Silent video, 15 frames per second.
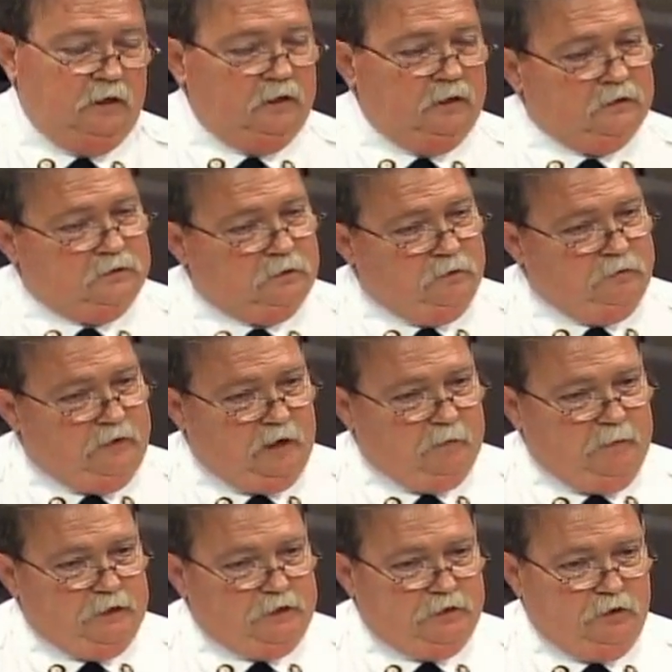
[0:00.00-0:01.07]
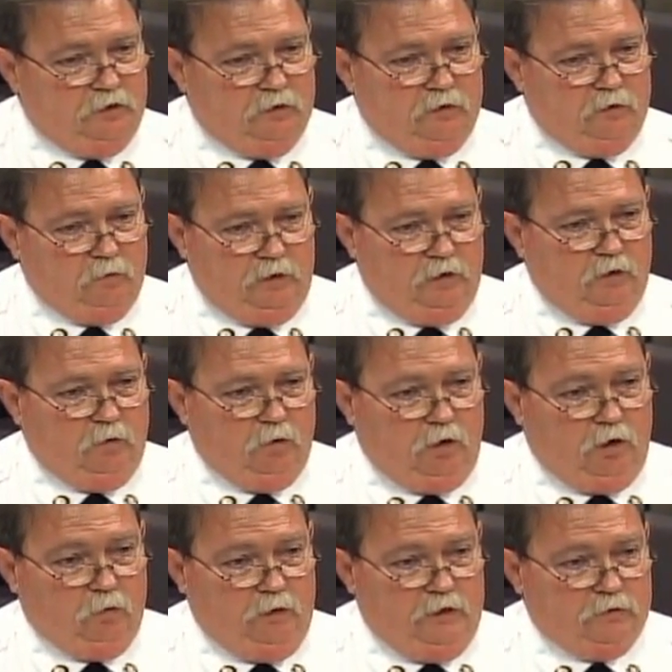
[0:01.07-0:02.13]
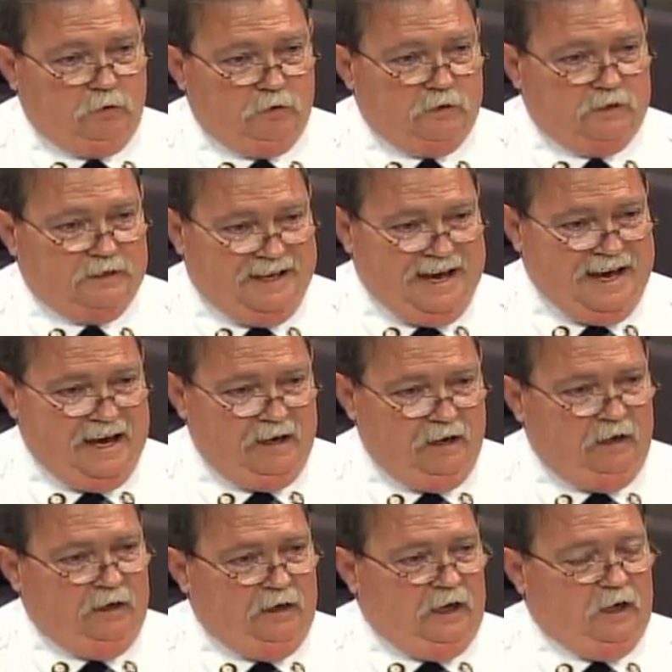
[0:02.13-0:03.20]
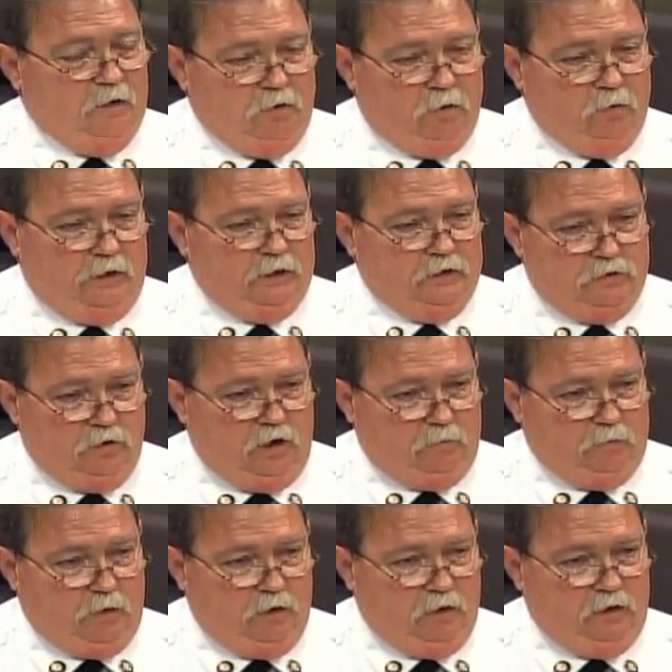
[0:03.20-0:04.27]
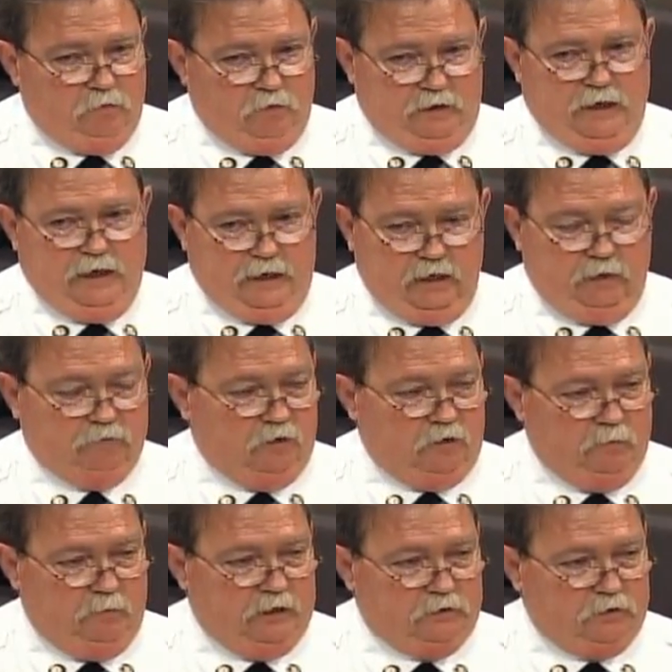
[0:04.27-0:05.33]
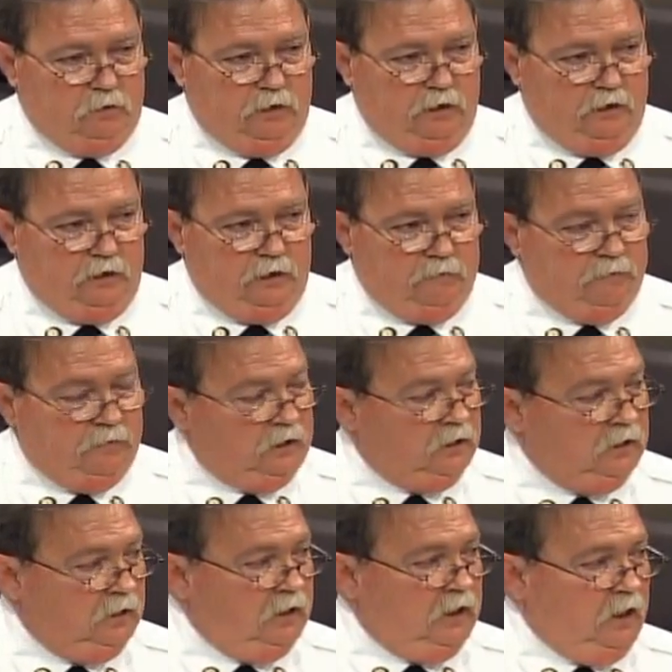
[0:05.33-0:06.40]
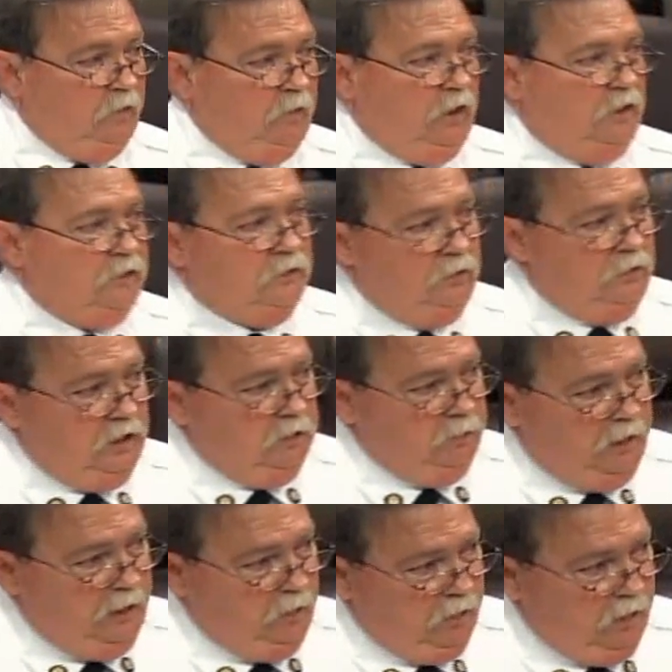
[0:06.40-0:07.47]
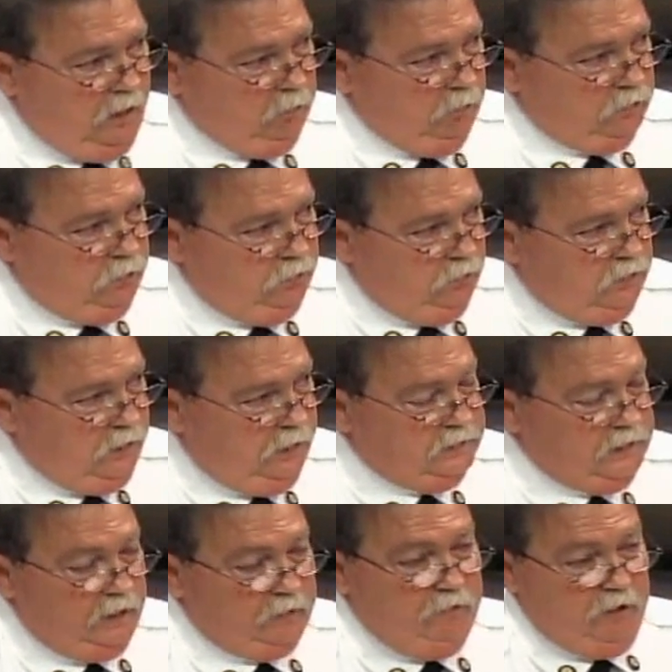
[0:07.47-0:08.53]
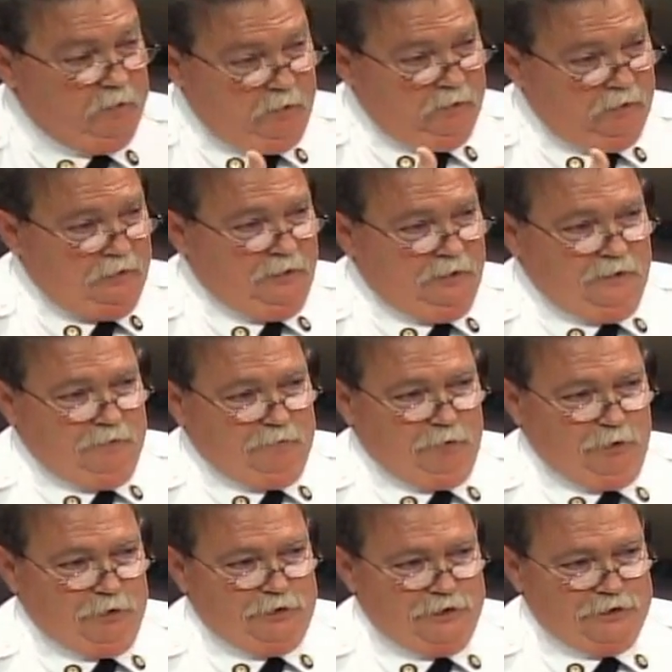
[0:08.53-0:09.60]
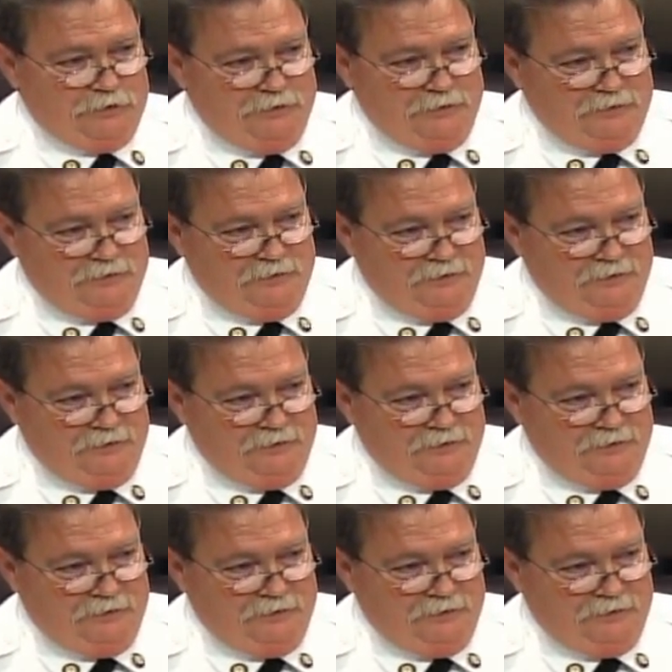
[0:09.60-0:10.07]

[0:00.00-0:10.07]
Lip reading: So we've got to make sure that we know where our resources lie and where we can draw upon if we can't get them from the metro area. And we also need to be able to contact FEMA for assistance